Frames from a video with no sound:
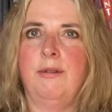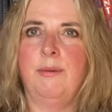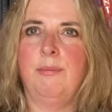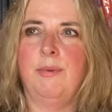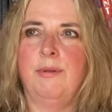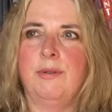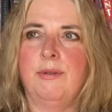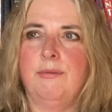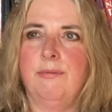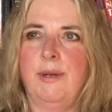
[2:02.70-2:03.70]
the sort
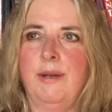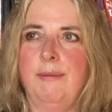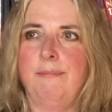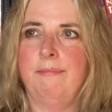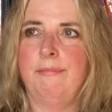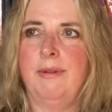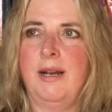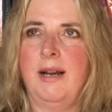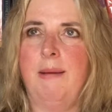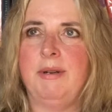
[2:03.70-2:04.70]
of
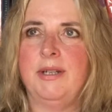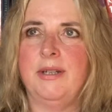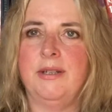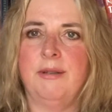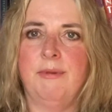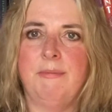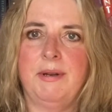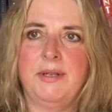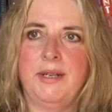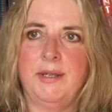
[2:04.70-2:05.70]
calamities that we
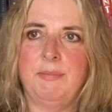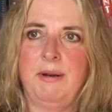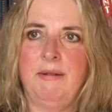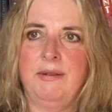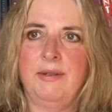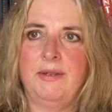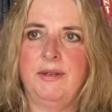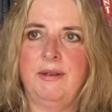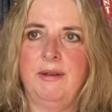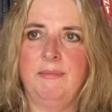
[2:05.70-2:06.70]
might experience
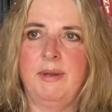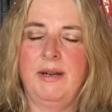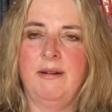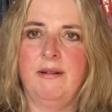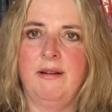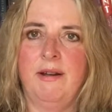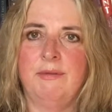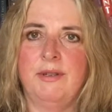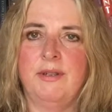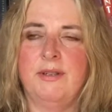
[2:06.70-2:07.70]
in our
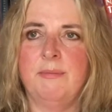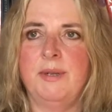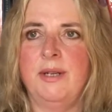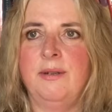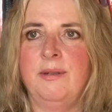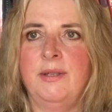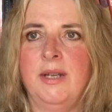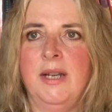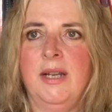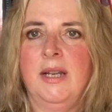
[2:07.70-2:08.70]
lives. And as somebody who's,
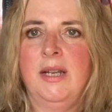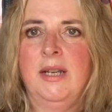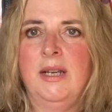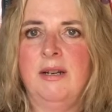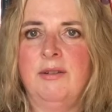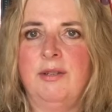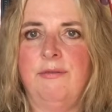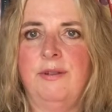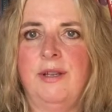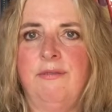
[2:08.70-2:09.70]
you know,
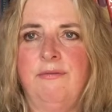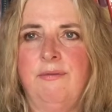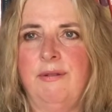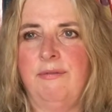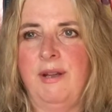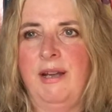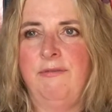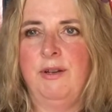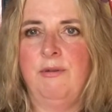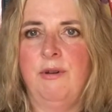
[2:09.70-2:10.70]
suffered a fair
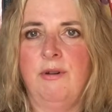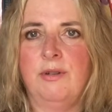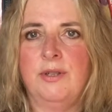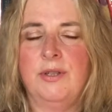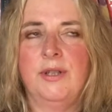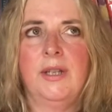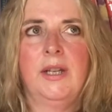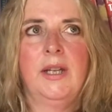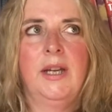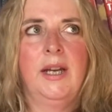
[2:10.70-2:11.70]
few knocks
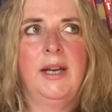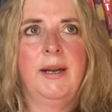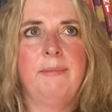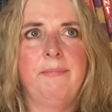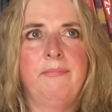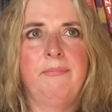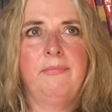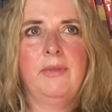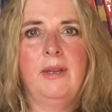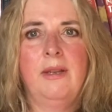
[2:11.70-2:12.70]
in
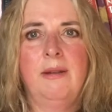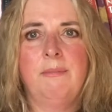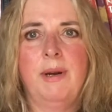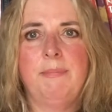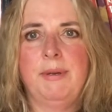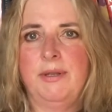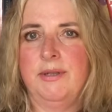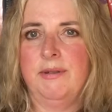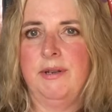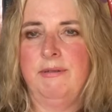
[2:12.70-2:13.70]
my
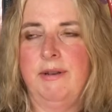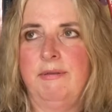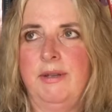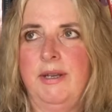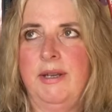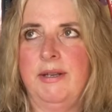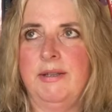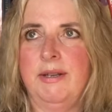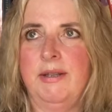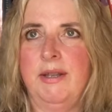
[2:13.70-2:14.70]
personal life over the
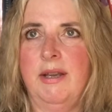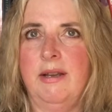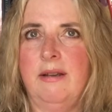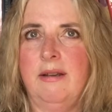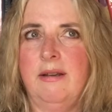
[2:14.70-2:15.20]
years, I think